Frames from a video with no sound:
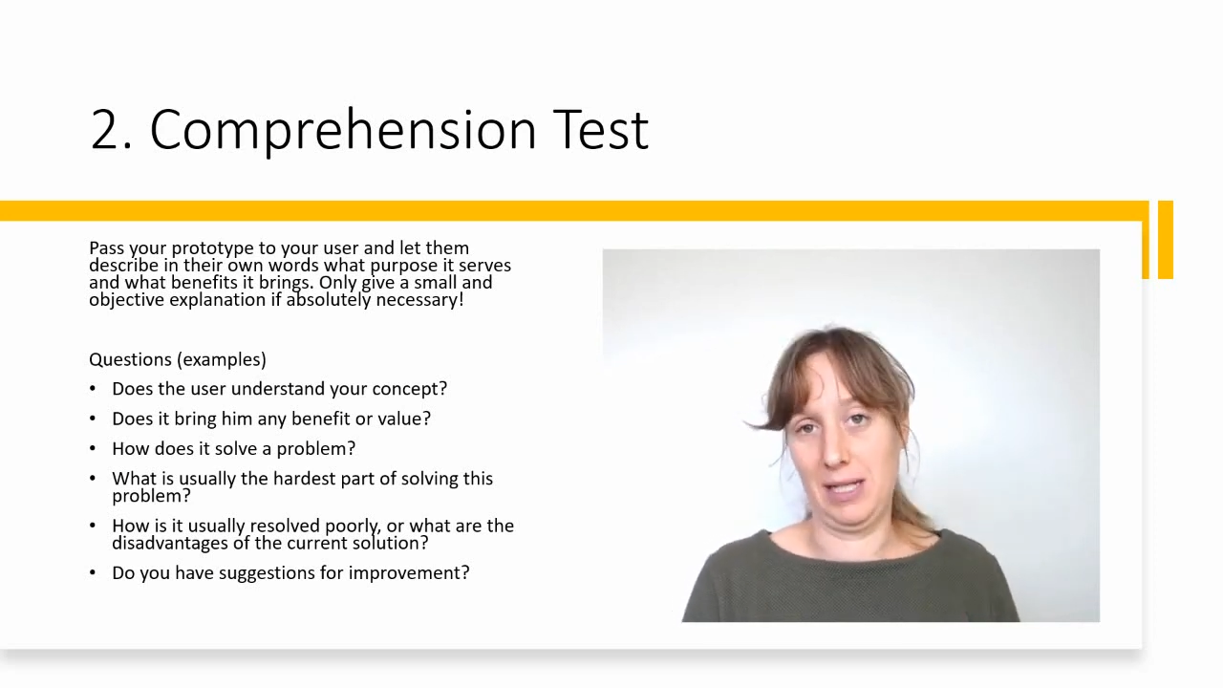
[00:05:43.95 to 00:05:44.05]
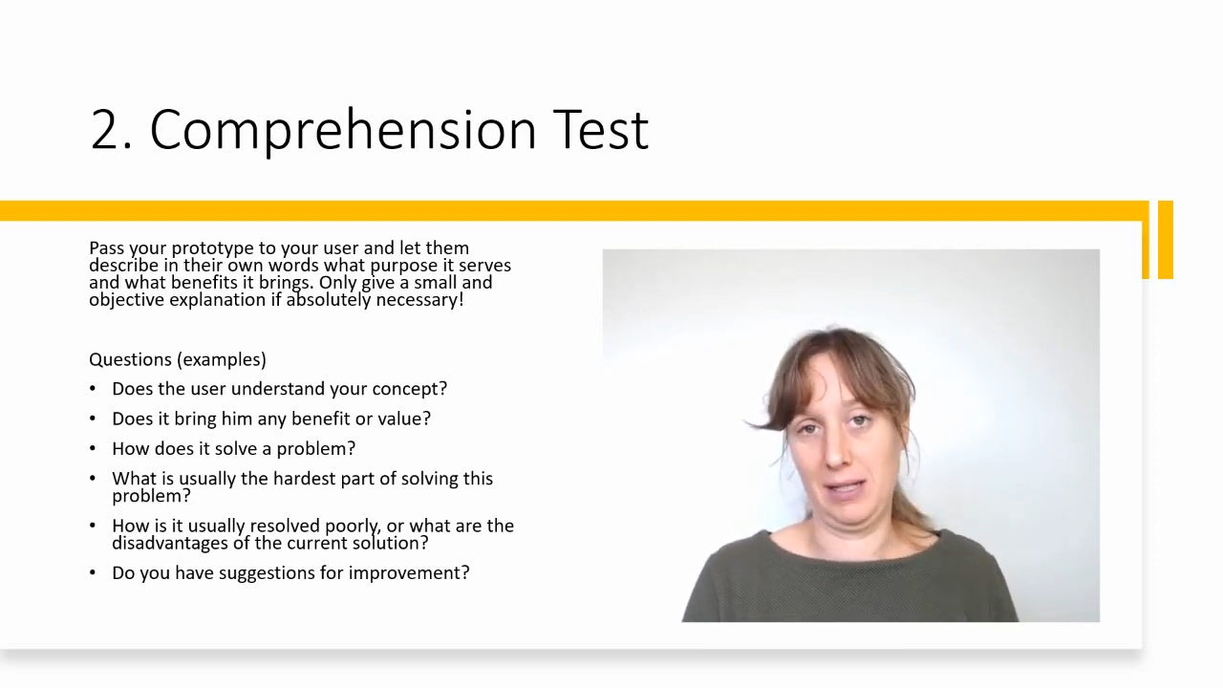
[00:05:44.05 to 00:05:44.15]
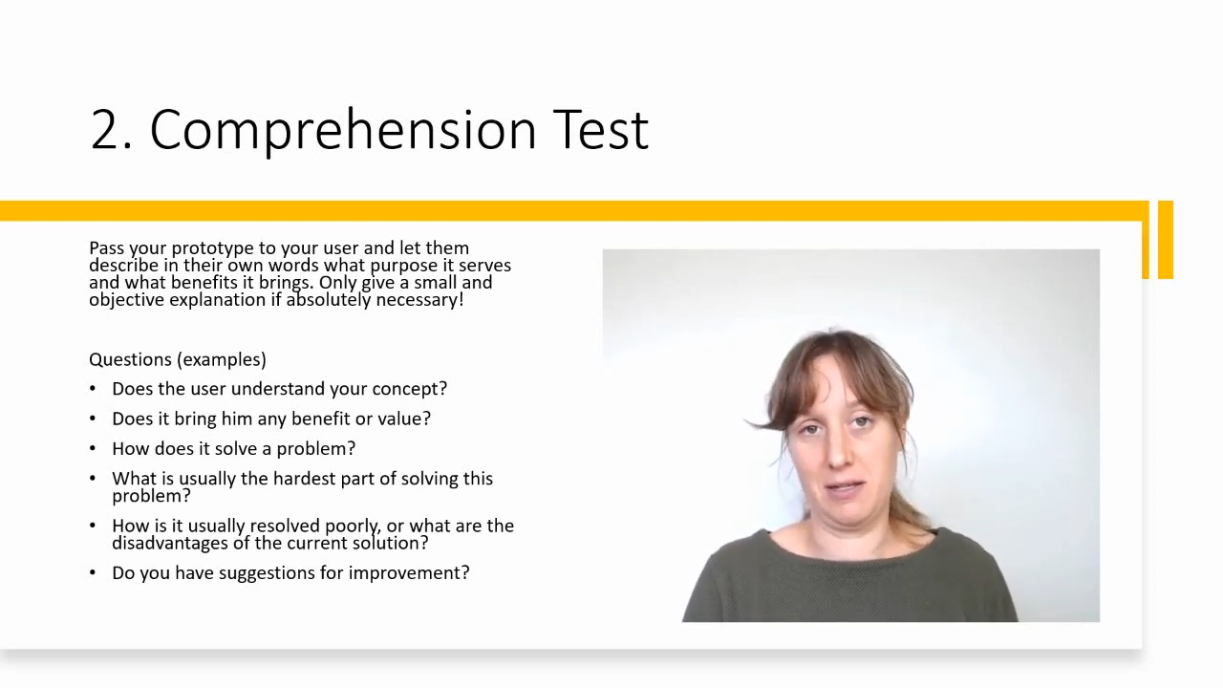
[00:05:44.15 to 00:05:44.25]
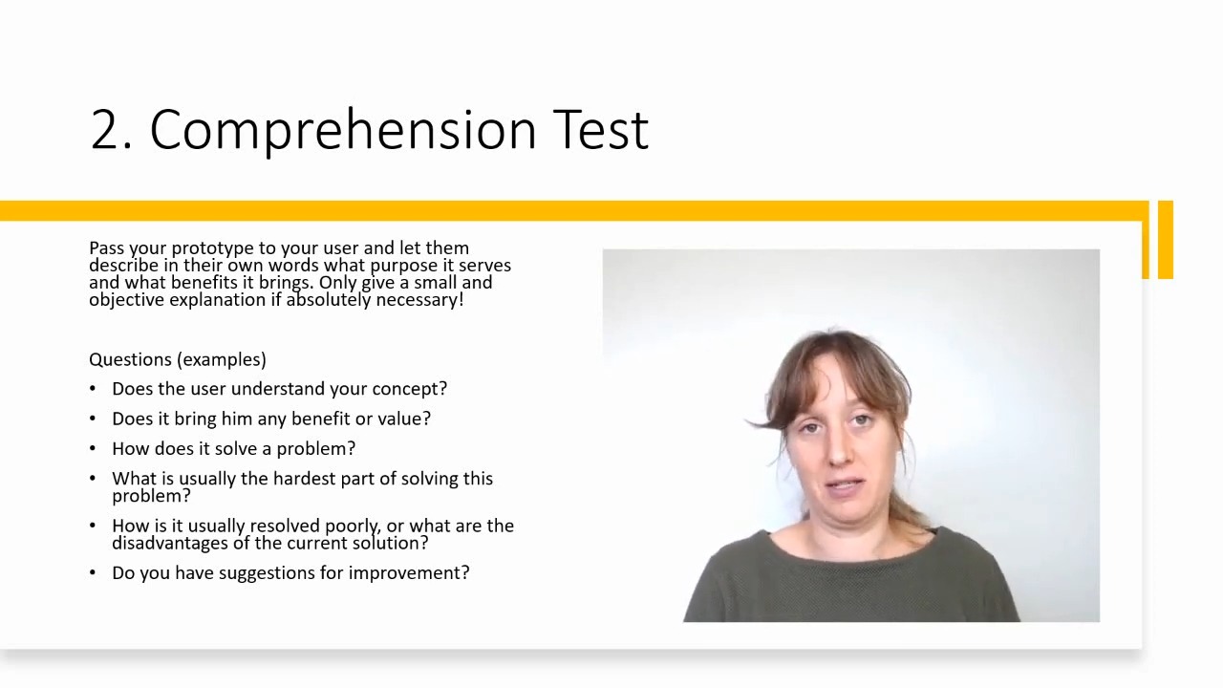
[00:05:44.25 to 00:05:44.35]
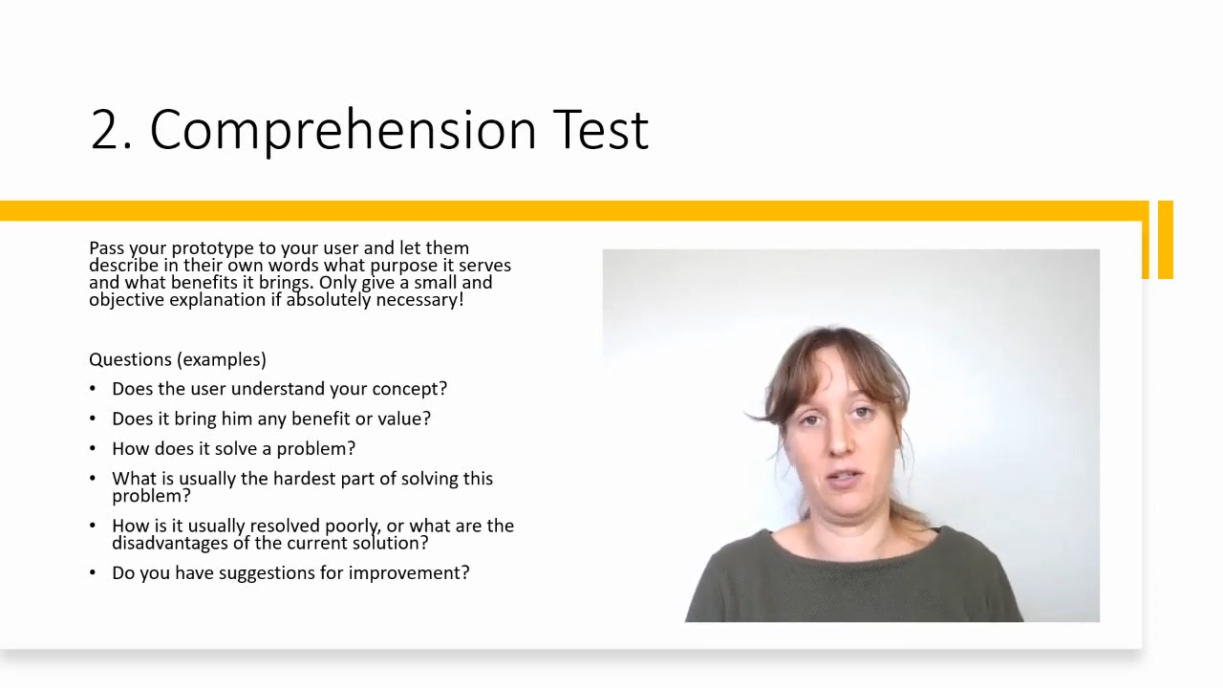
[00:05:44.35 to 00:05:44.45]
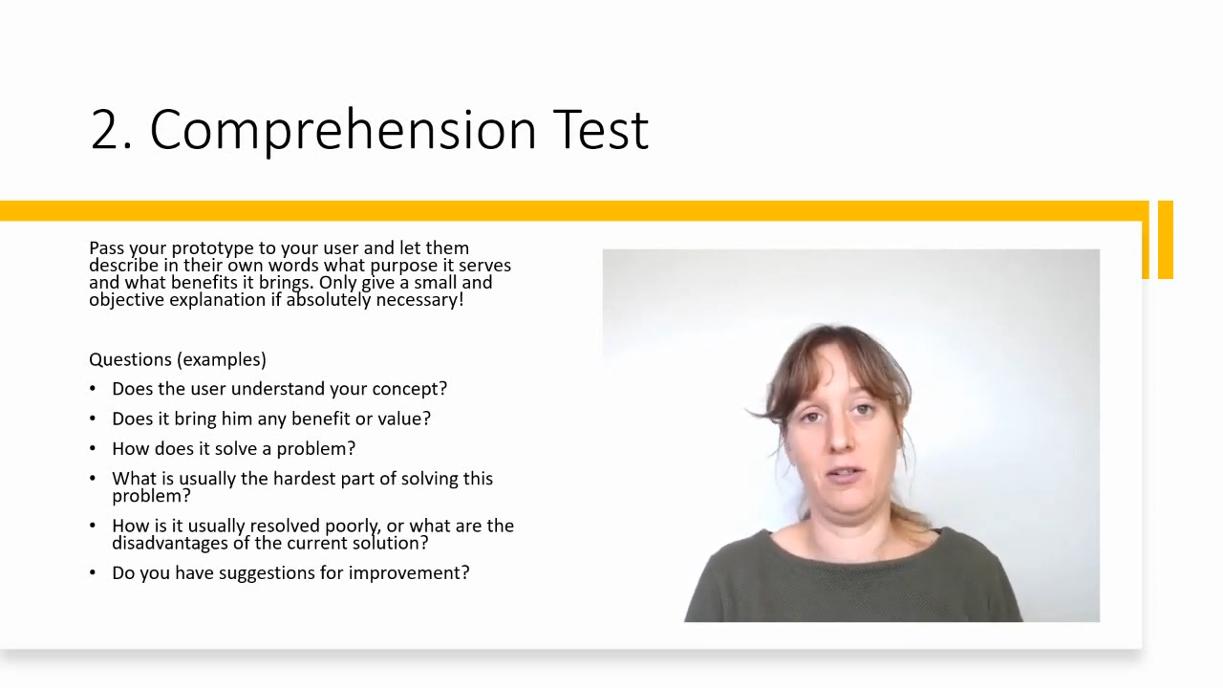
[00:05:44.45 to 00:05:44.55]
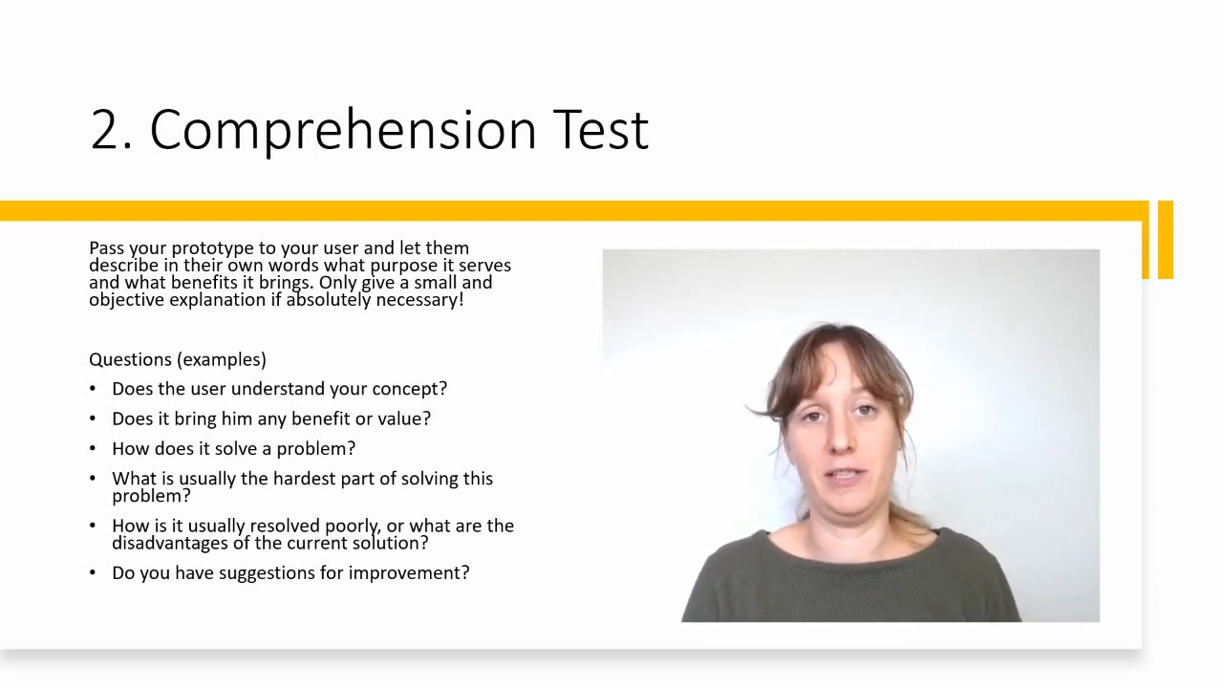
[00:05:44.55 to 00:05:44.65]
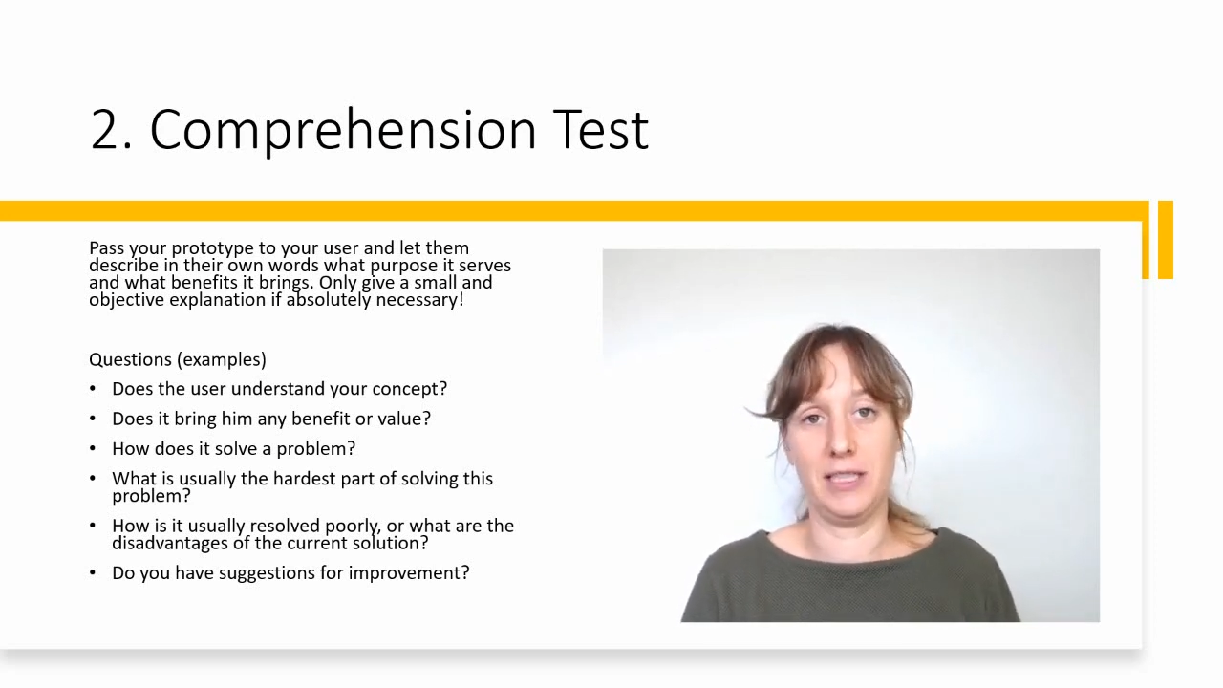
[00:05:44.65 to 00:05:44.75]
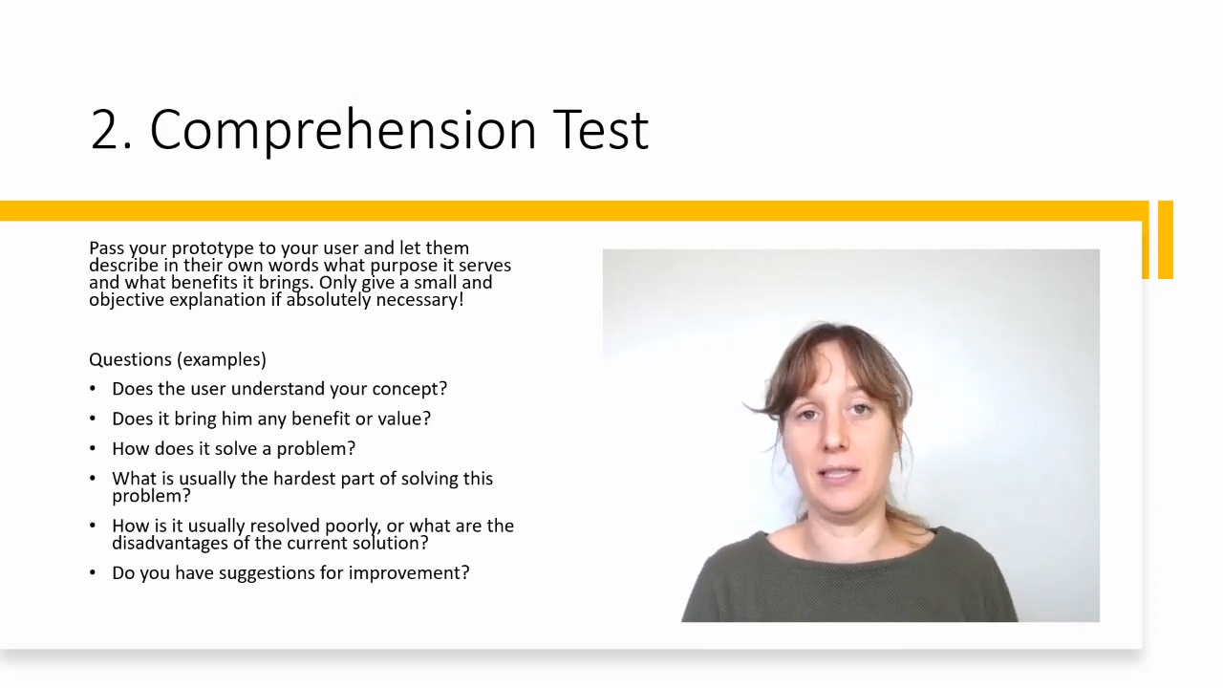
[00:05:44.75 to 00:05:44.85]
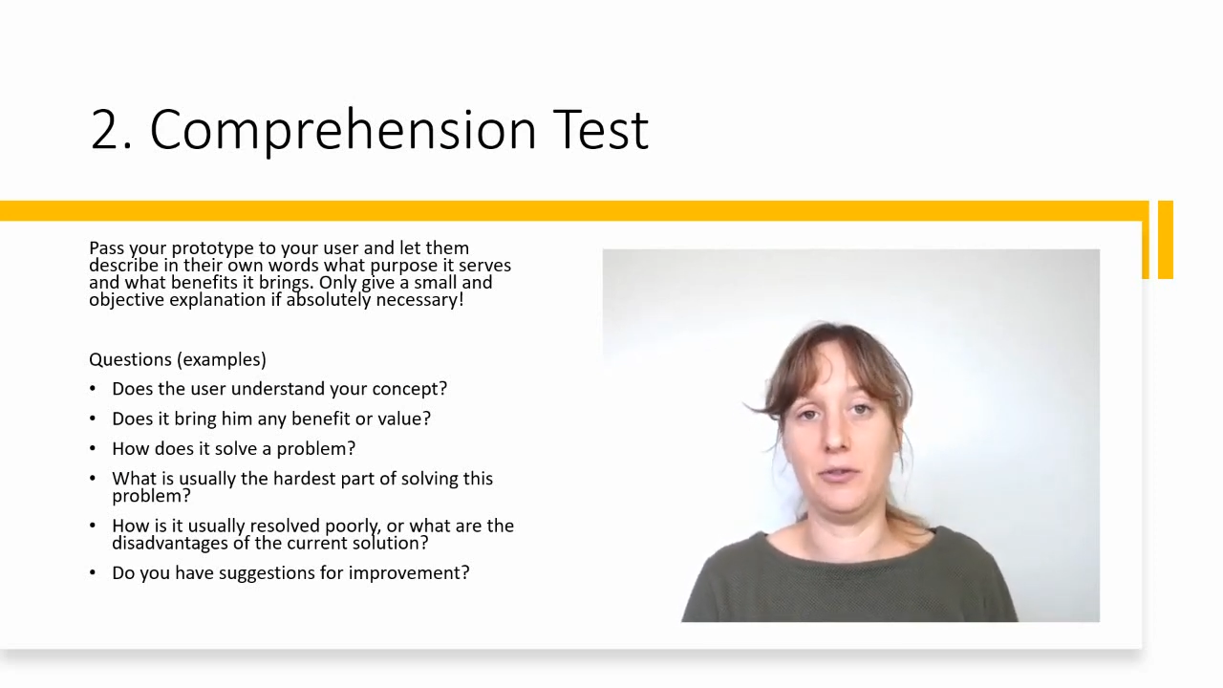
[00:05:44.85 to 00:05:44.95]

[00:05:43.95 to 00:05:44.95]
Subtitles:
like a service